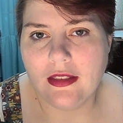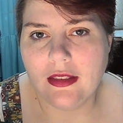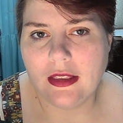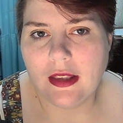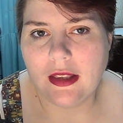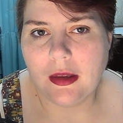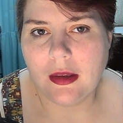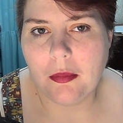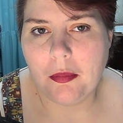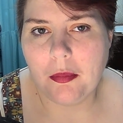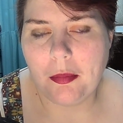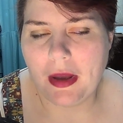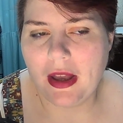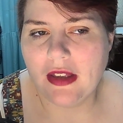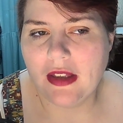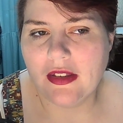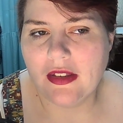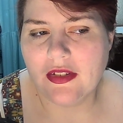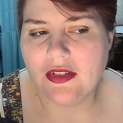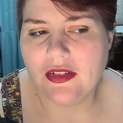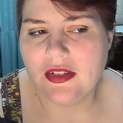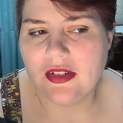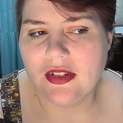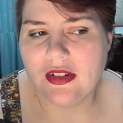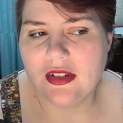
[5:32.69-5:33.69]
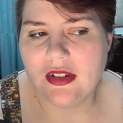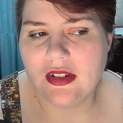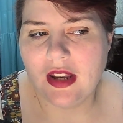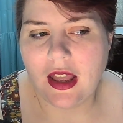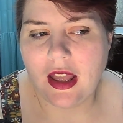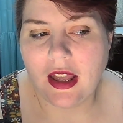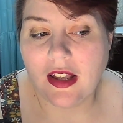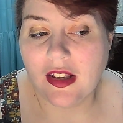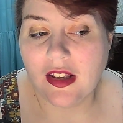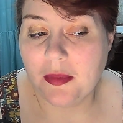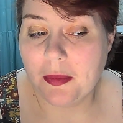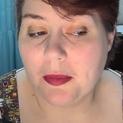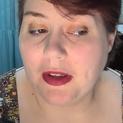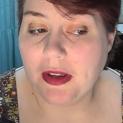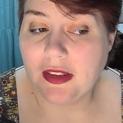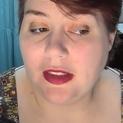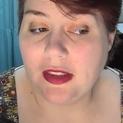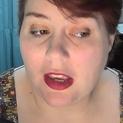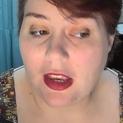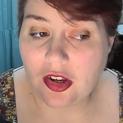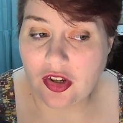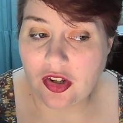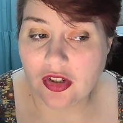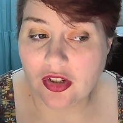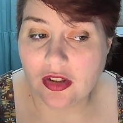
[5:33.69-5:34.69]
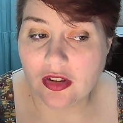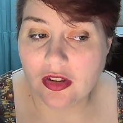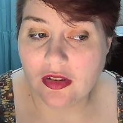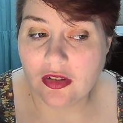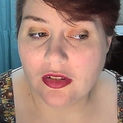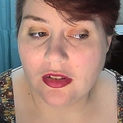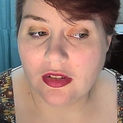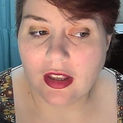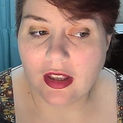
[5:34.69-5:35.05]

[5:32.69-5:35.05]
the best expectations.